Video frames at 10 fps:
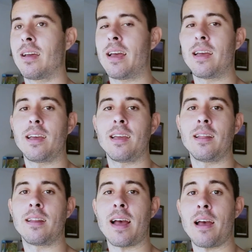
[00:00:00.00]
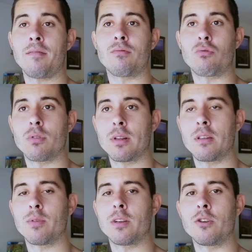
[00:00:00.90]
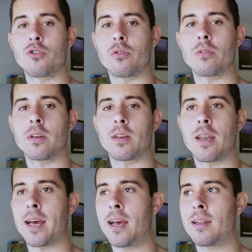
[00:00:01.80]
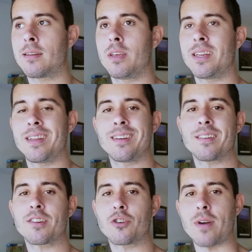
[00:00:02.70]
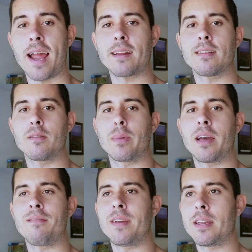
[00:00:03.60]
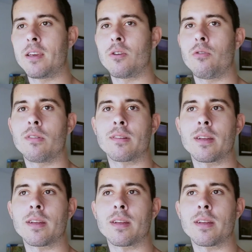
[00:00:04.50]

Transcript: And I've really been enjoying not getting distracted by videos.